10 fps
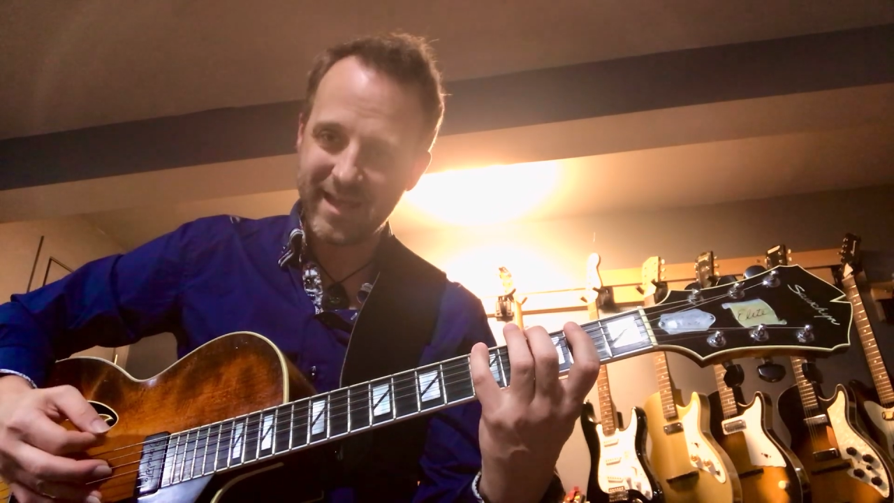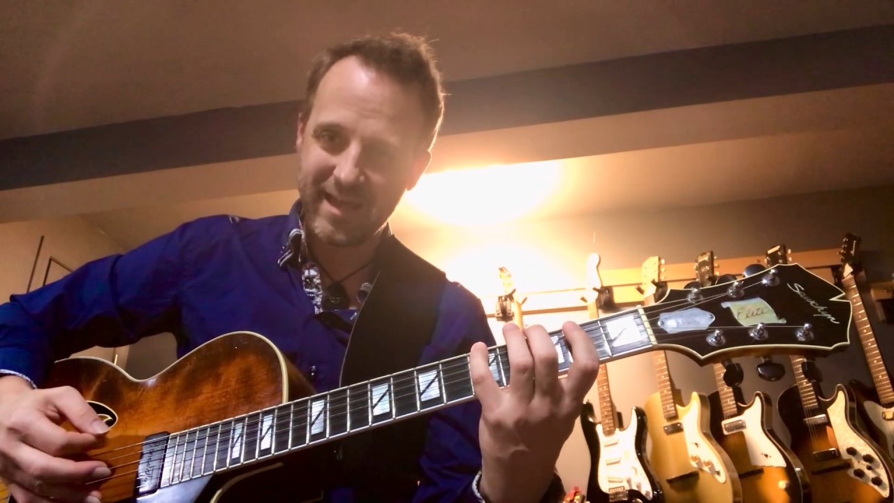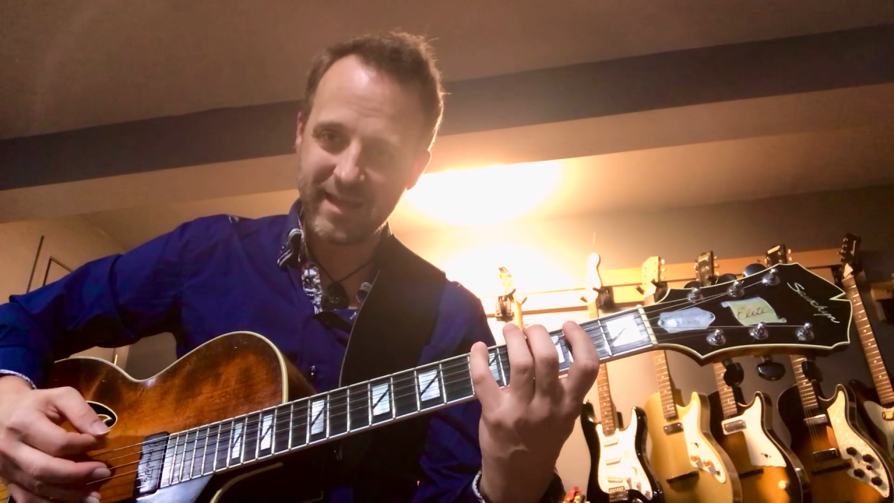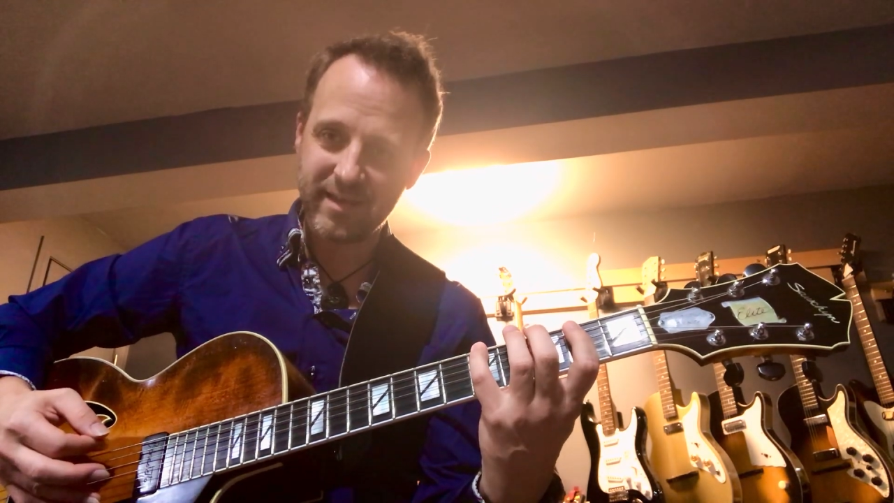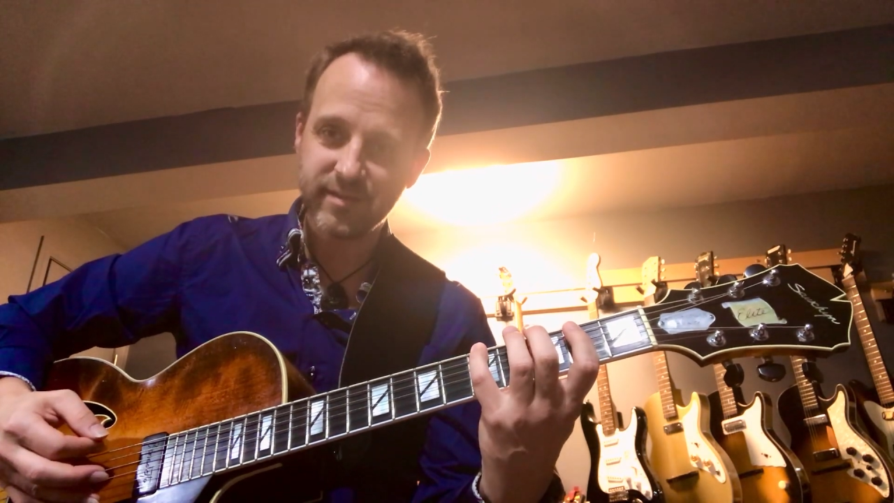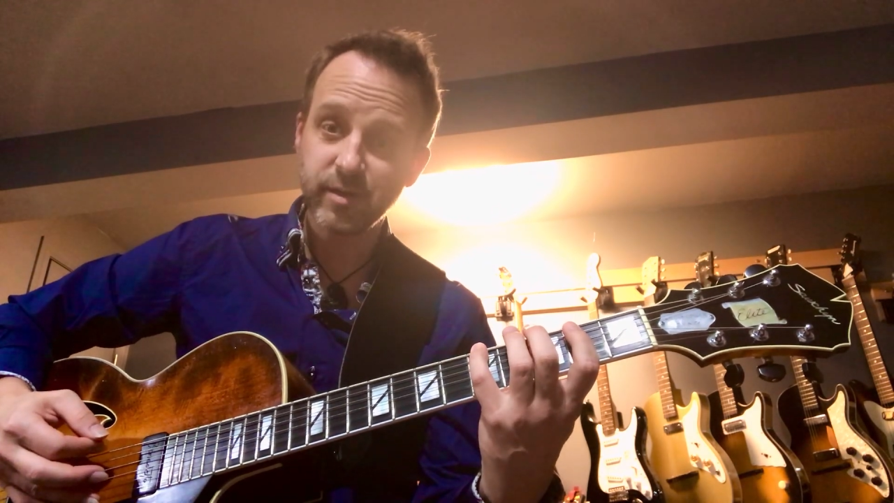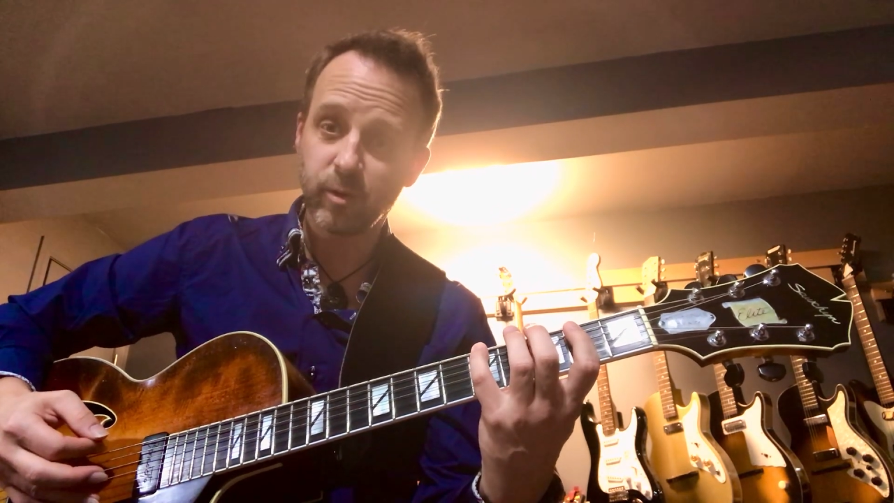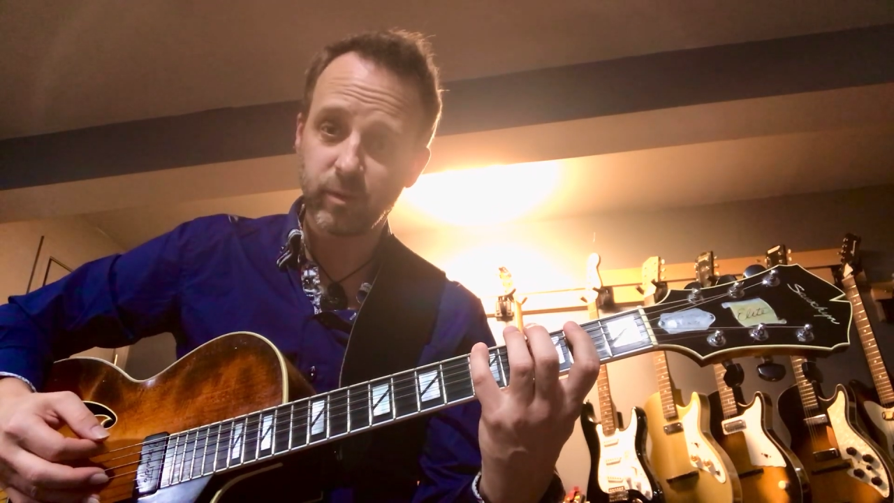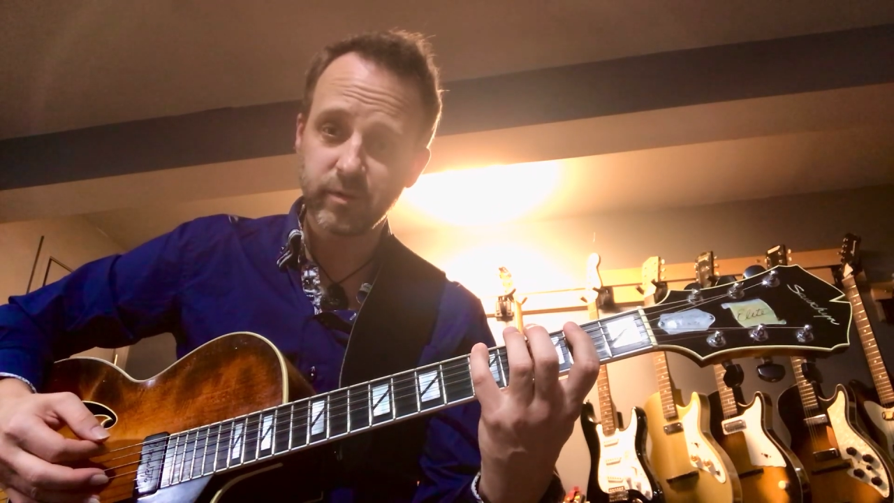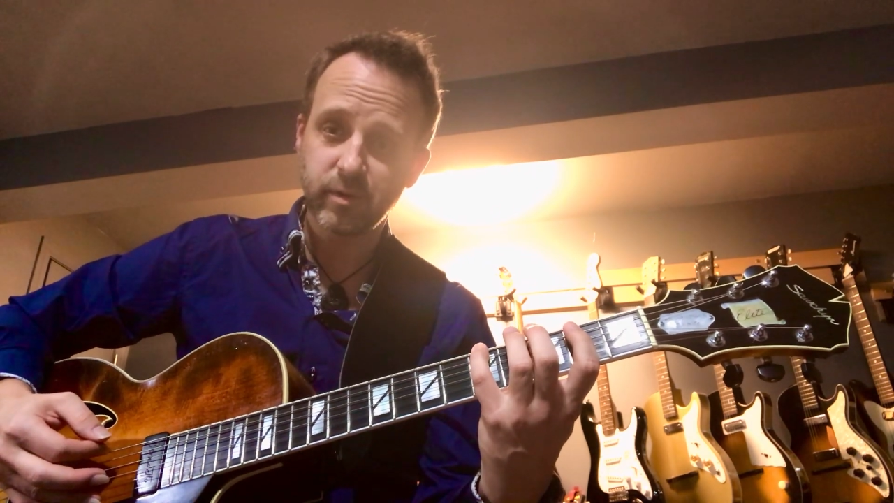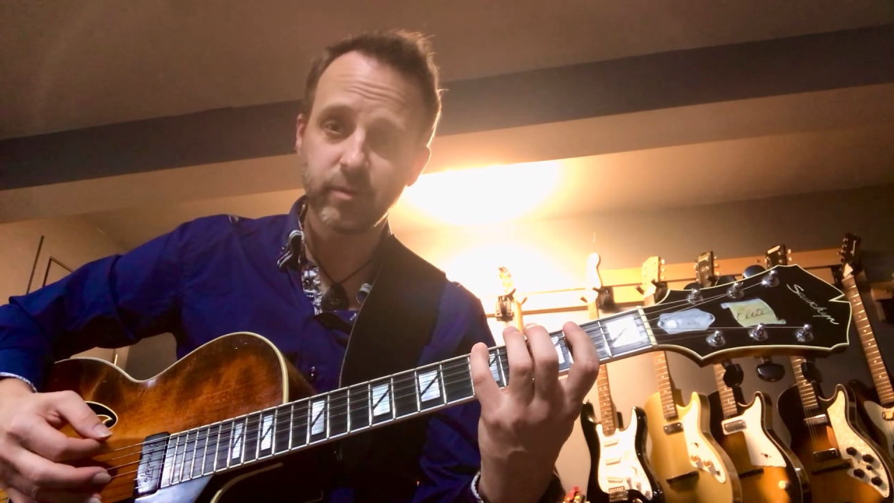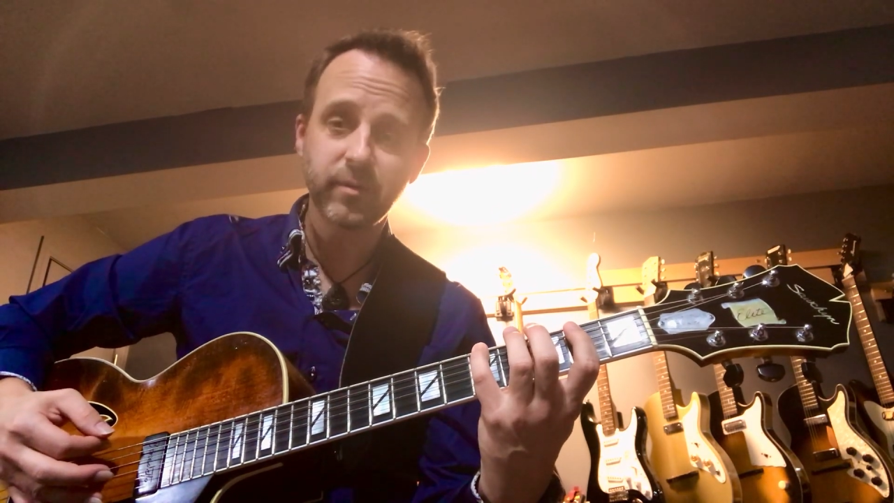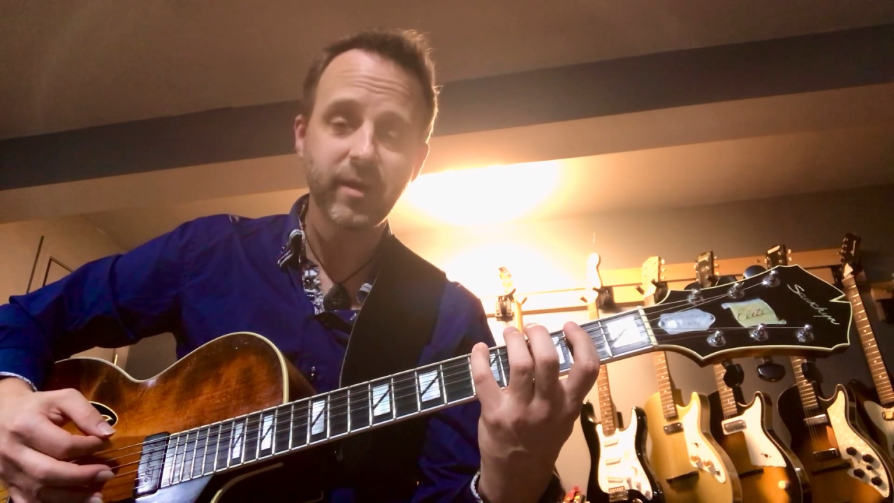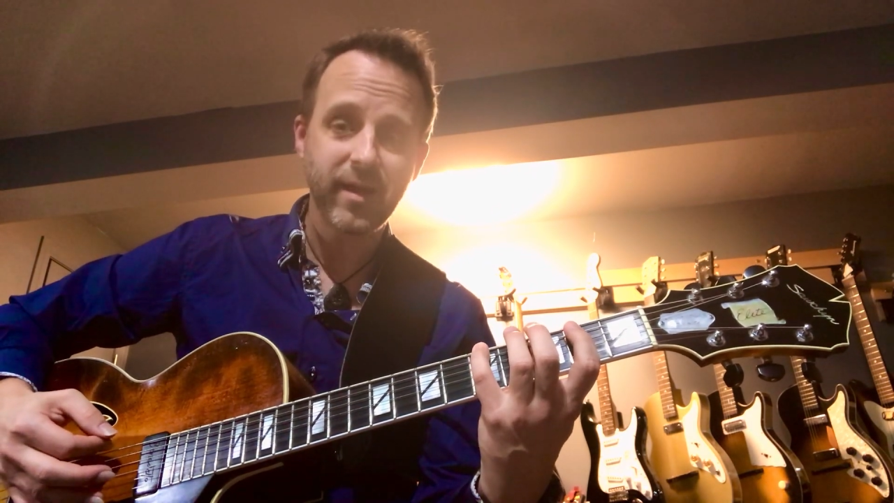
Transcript: A is a whole tone.